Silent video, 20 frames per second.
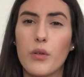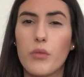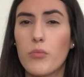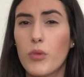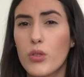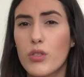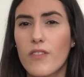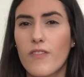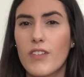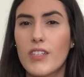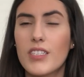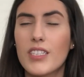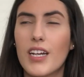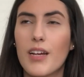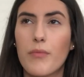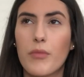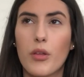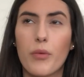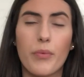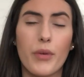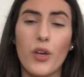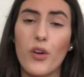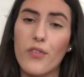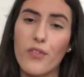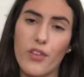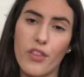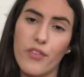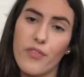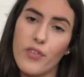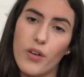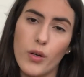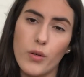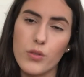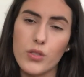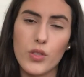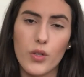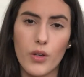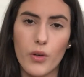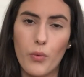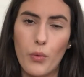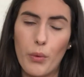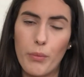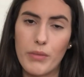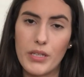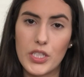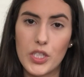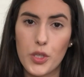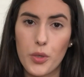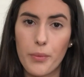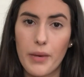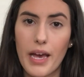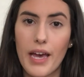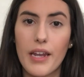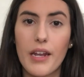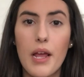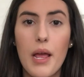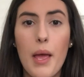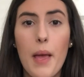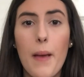And most of the time, they'll be over the phone, so it won't be too bad.